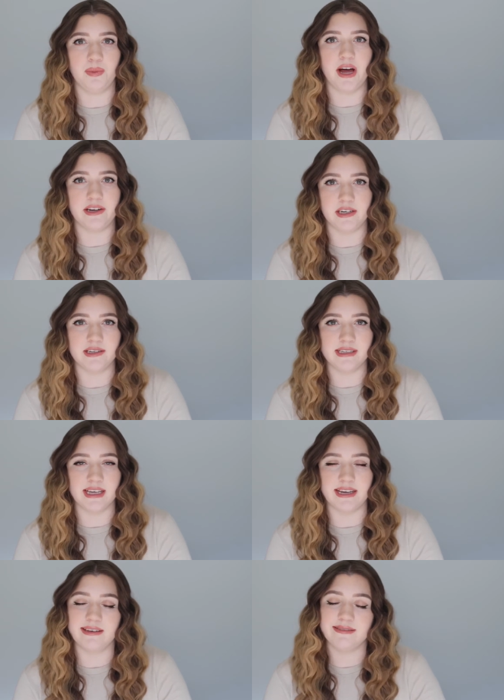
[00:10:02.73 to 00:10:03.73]
bloggers,
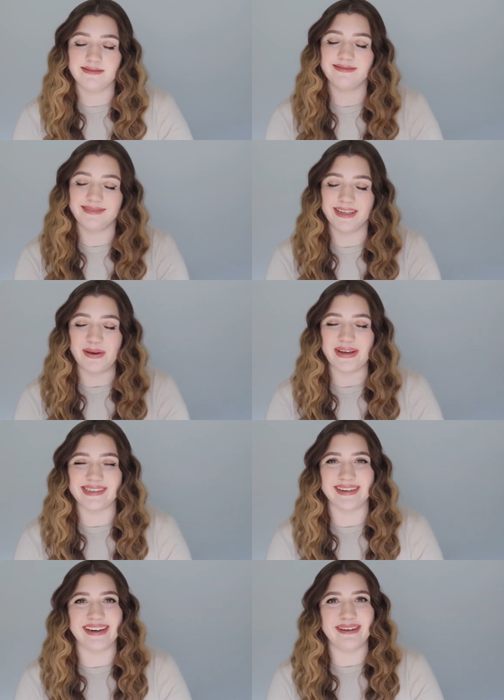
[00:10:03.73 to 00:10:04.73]
like, you
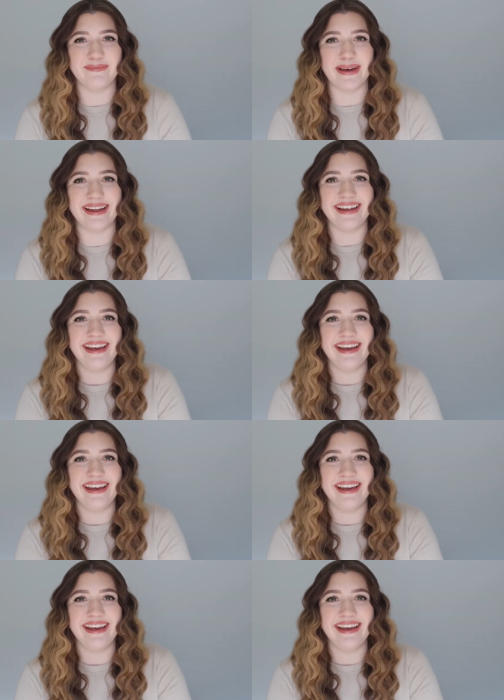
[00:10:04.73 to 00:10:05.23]
guys are good. But